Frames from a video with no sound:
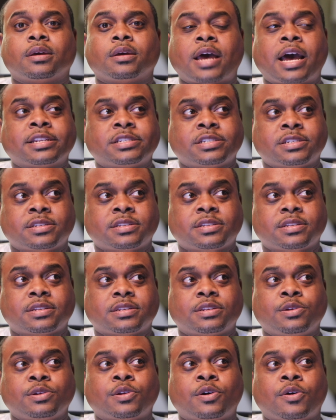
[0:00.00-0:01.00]
I
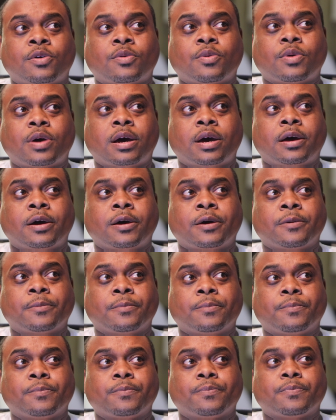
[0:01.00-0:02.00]
just,
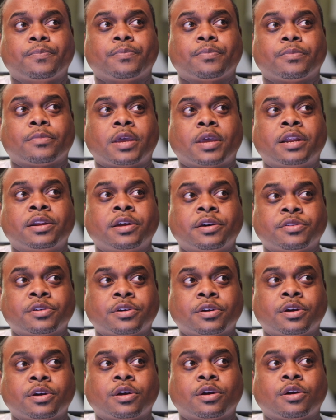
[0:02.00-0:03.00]

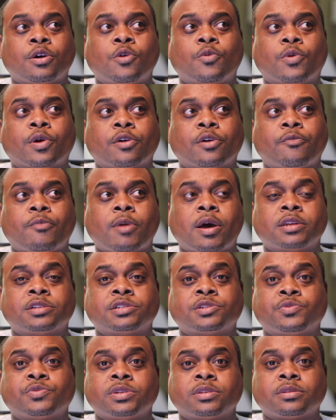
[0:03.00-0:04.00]
another coworker of mine
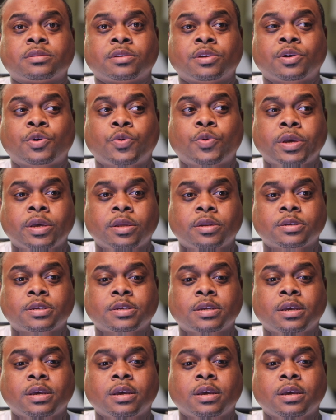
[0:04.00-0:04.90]
just recently quit